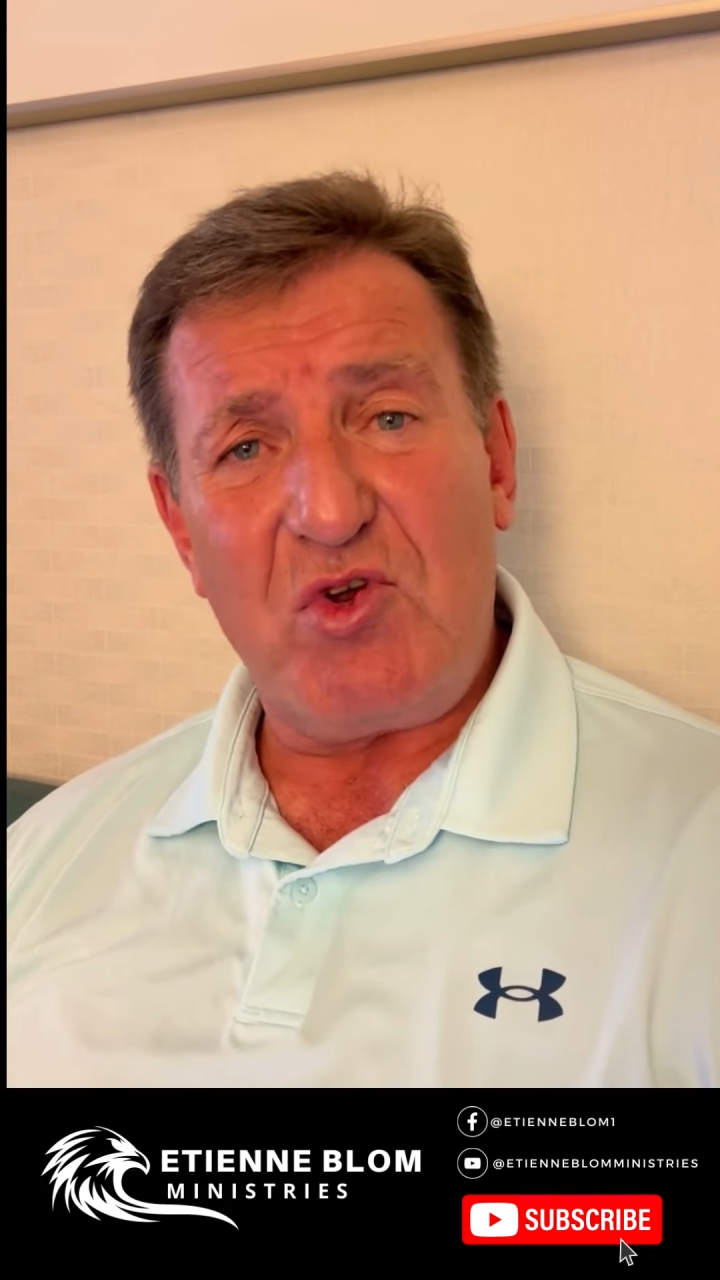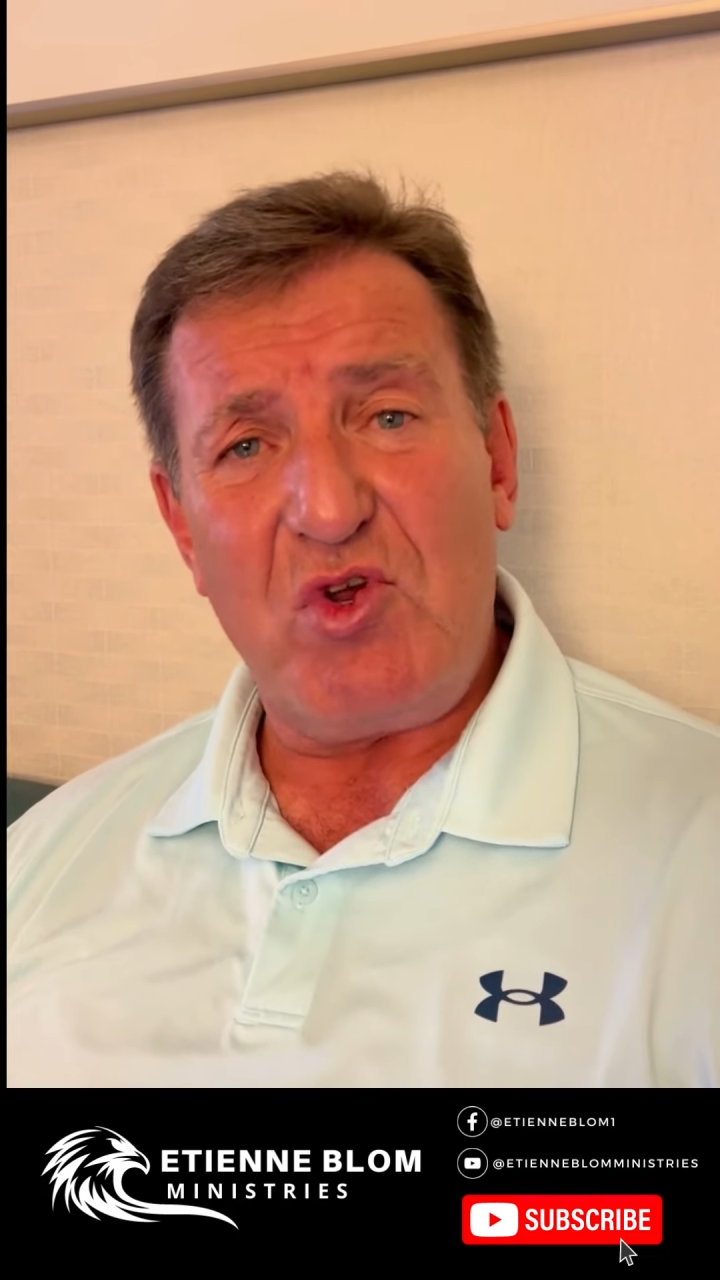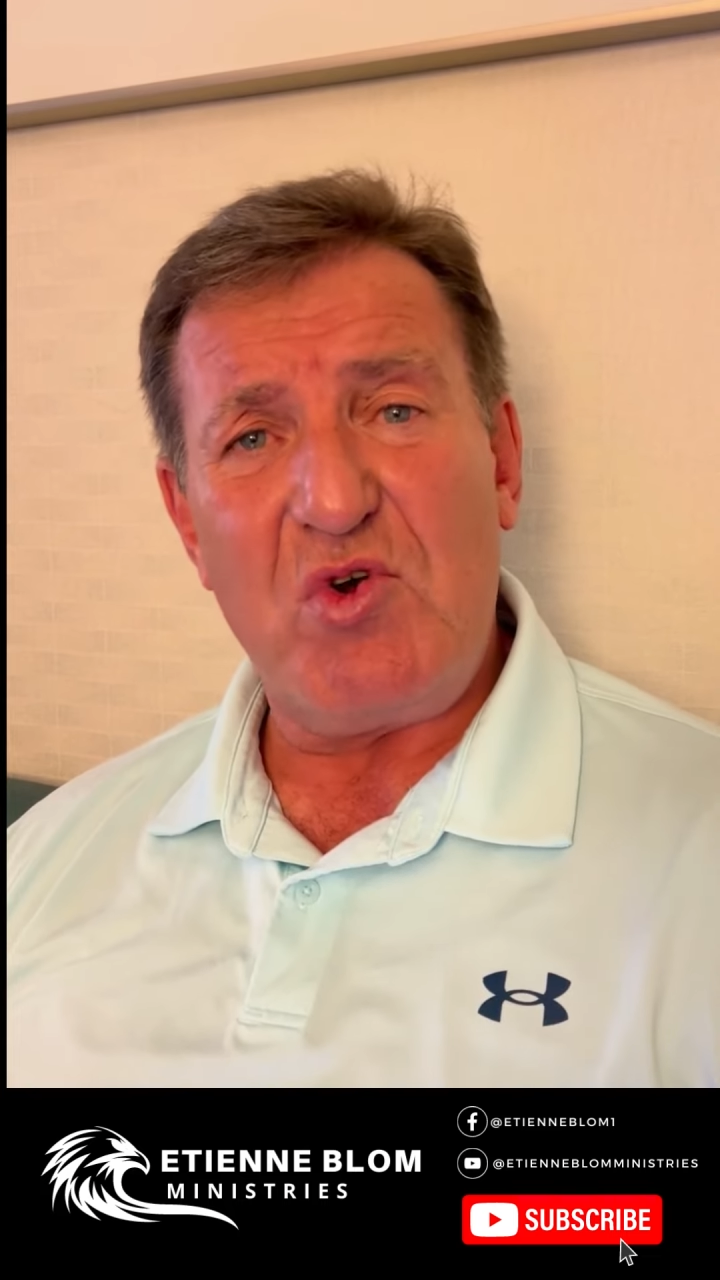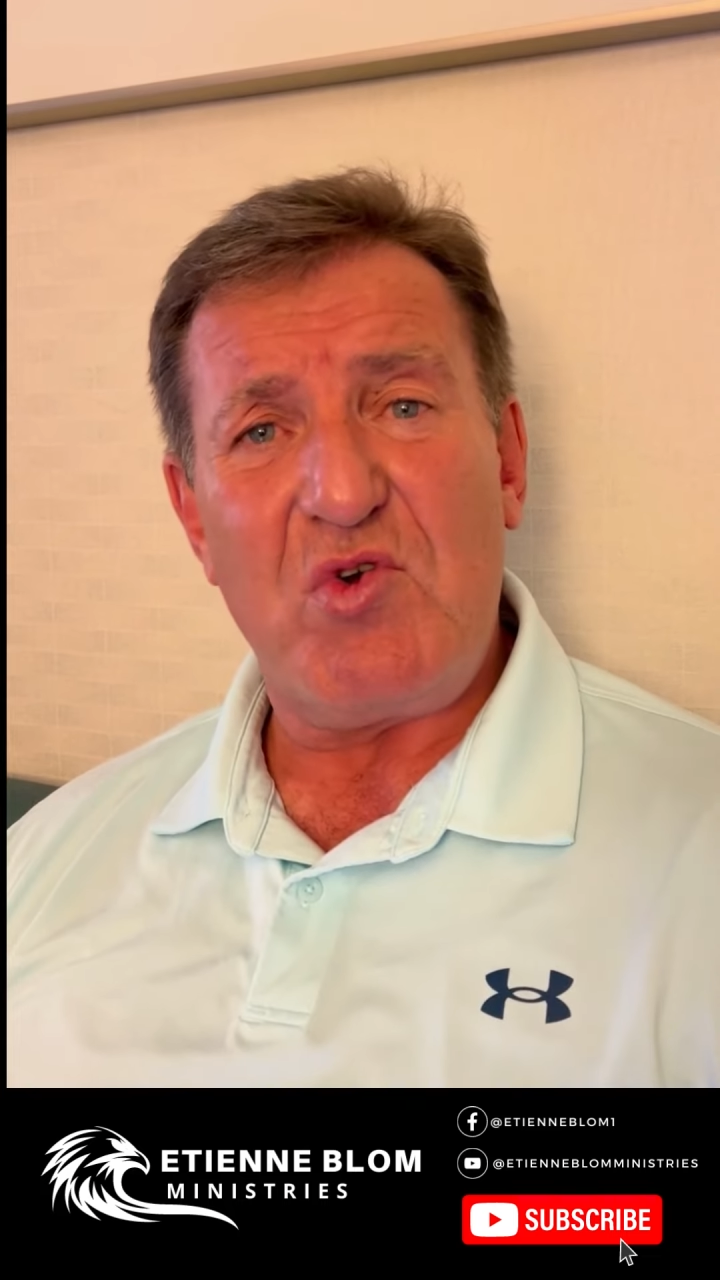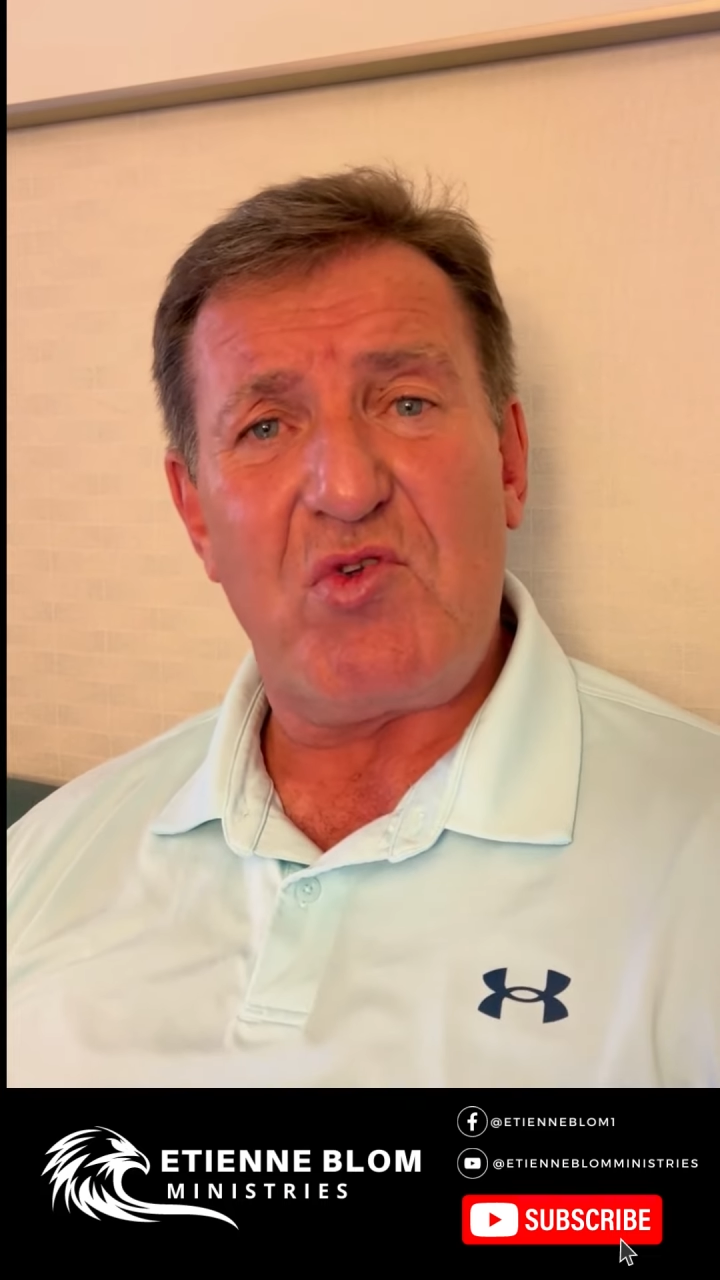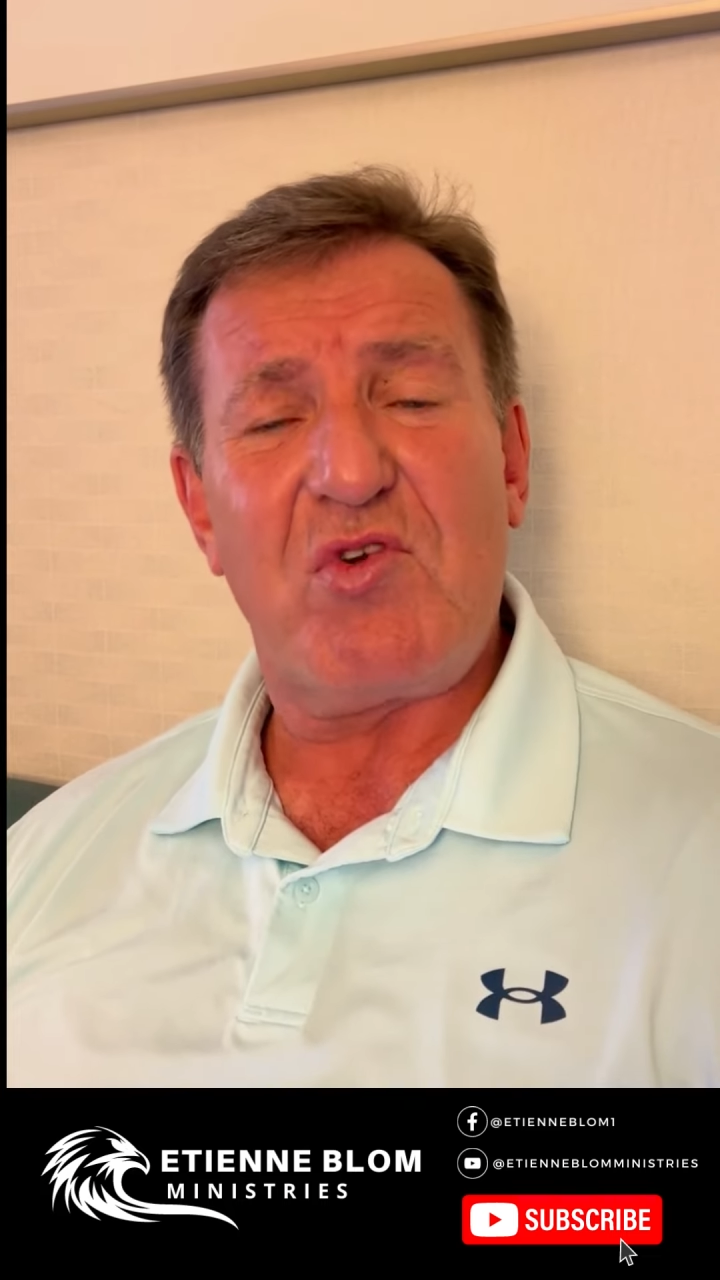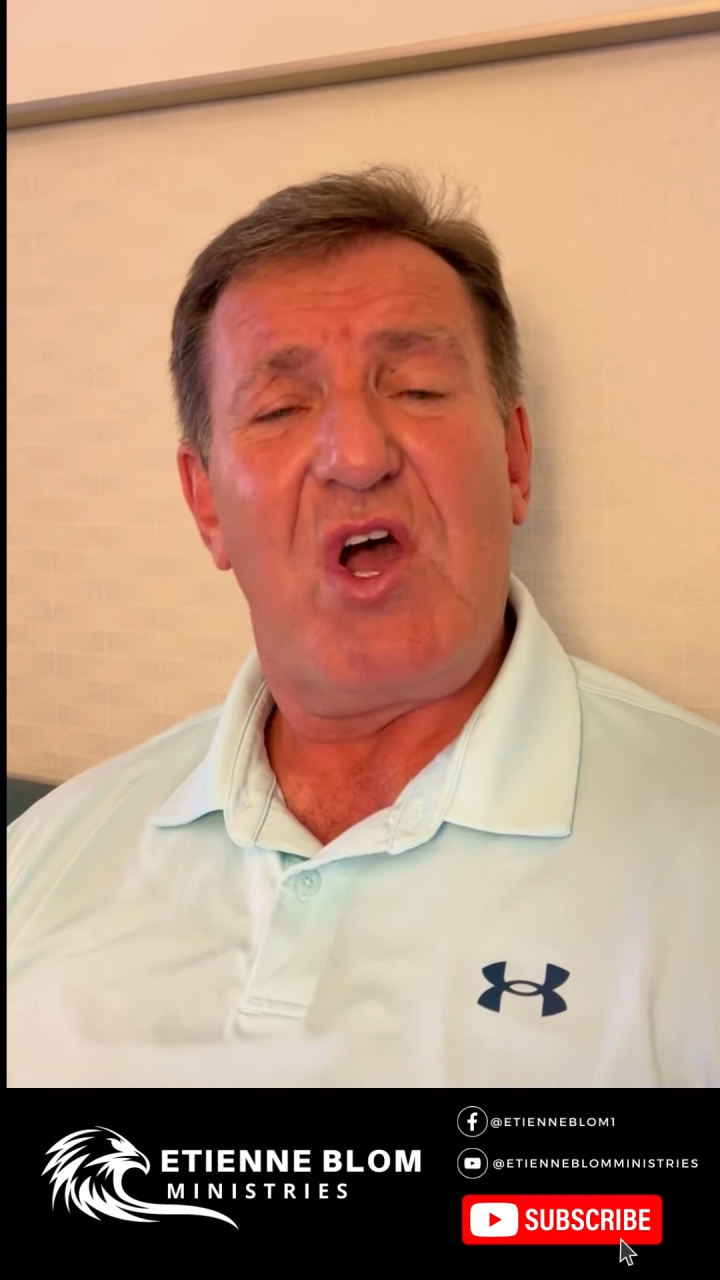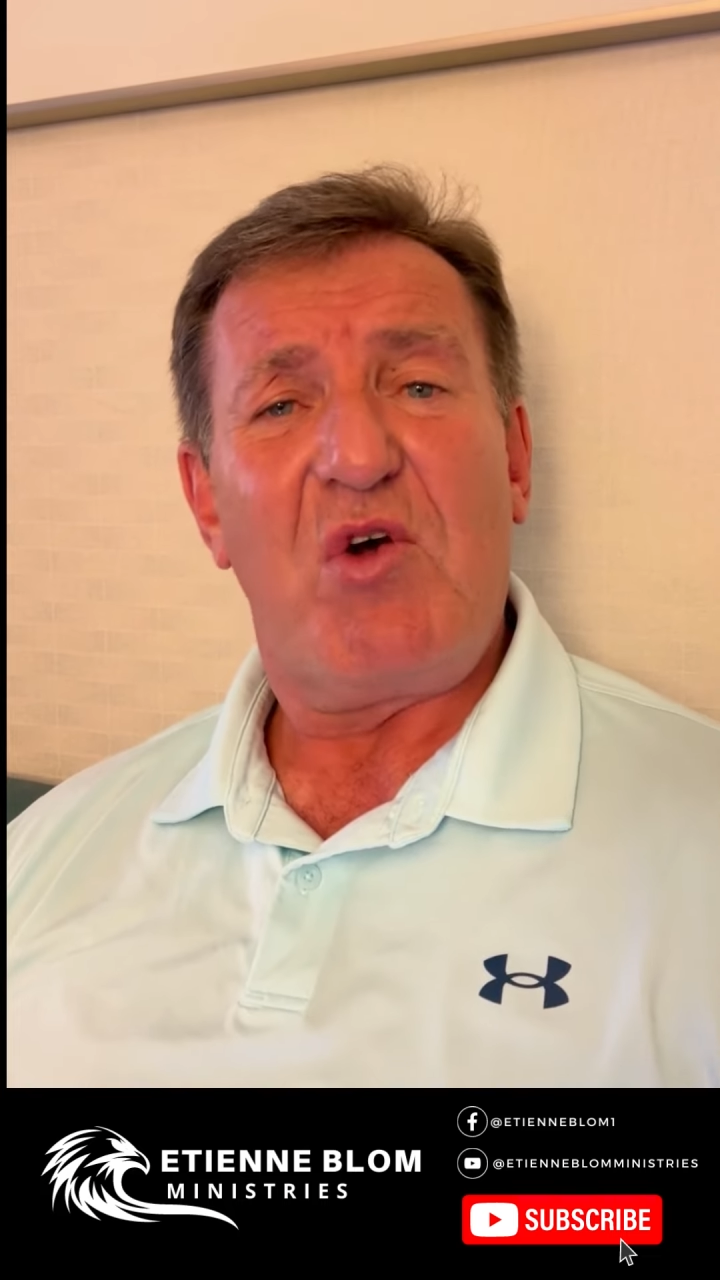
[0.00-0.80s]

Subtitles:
lose